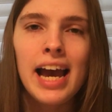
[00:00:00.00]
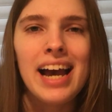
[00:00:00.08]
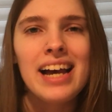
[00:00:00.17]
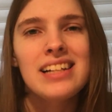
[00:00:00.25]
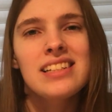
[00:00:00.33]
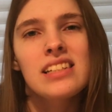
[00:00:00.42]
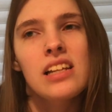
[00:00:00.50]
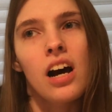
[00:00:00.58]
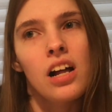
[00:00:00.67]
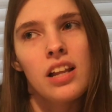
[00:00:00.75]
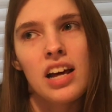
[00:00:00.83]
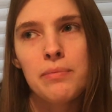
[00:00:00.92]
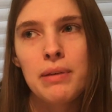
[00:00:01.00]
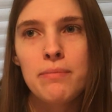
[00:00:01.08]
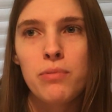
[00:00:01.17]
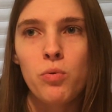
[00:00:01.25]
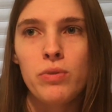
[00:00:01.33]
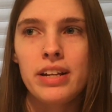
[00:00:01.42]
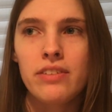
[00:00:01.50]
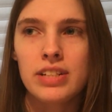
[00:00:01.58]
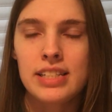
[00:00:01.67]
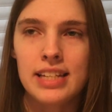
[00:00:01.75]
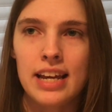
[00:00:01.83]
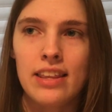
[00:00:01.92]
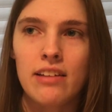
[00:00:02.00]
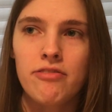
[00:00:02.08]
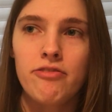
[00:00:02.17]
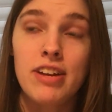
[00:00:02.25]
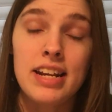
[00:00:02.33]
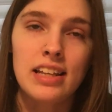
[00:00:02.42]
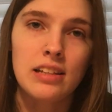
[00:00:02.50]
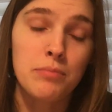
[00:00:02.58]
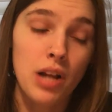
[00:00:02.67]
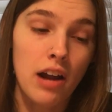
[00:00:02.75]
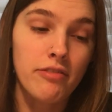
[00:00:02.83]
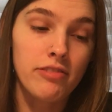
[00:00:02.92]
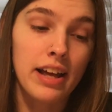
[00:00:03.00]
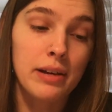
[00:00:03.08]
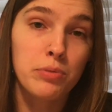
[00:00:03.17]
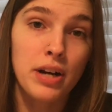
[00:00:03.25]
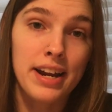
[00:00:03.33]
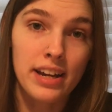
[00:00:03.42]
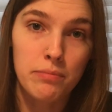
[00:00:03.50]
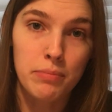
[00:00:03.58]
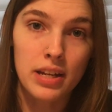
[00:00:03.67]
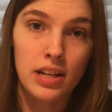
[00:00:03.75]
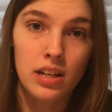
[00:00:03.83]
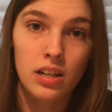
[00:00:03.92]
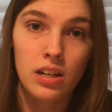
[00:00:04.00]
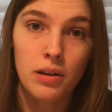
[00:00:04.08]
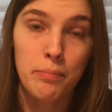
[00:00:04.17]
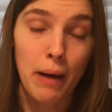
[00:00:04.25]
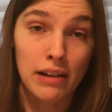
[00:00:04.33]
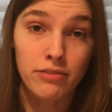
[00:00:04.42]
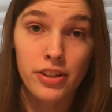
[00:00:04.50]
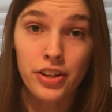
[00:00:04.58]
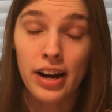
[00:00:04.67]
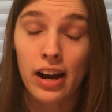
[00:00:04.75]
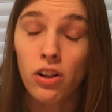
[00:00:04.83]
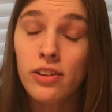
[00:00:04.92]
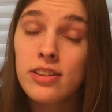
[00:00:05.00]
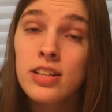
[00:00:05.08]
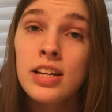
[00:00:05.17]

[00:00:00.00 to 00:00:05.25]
and a lot of people will even say that feeding them not flying prey can be bad for their health.